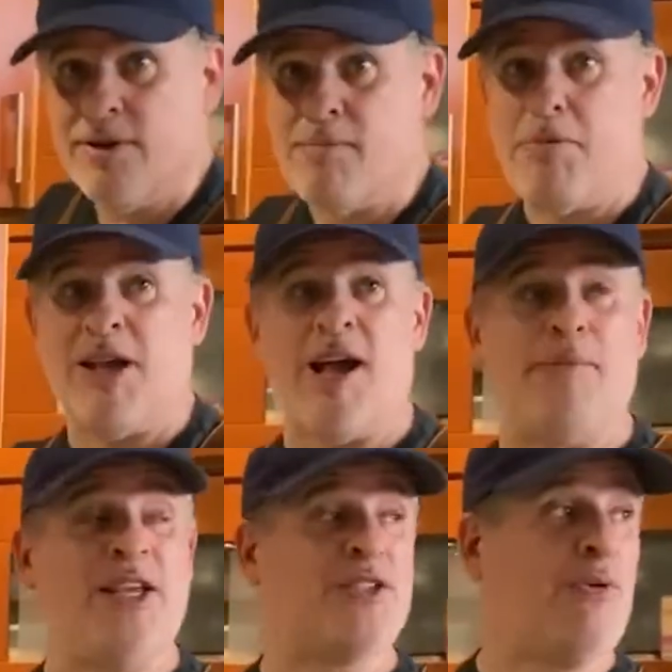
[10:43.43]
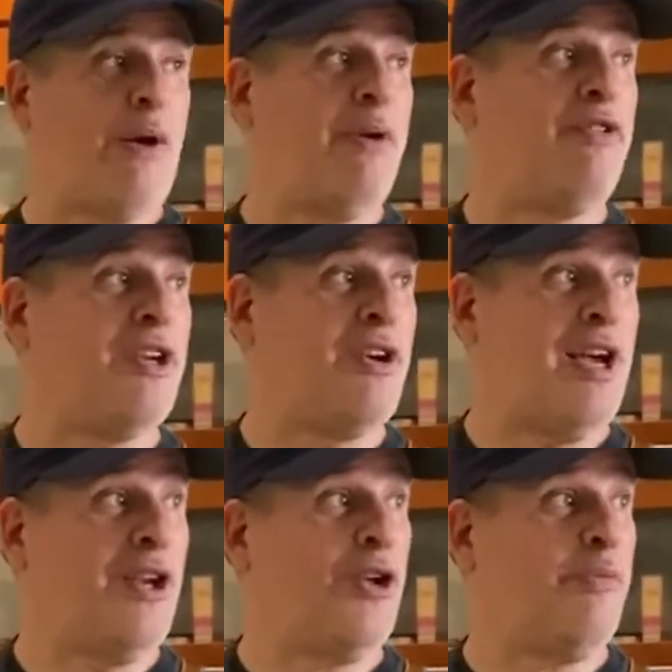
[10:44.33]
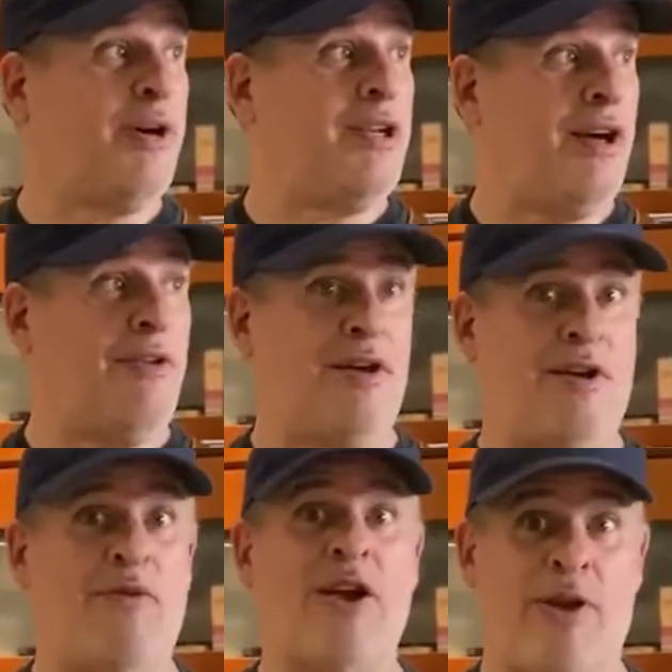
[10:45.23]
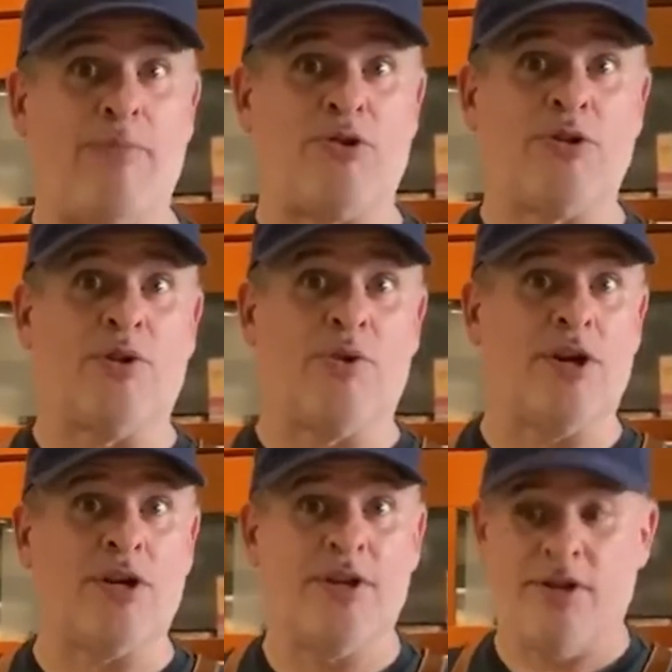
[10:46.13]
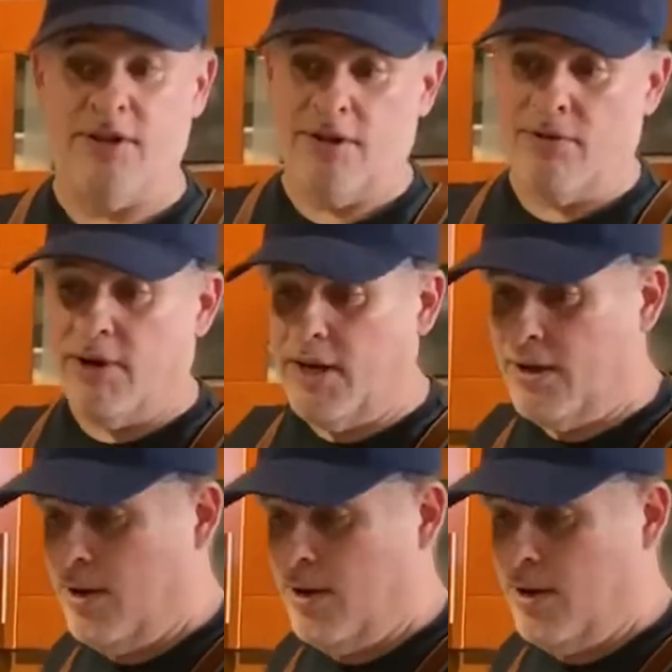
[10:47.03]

maybe a combination of white wine vinegar and a little bit of white grape juice will work, right?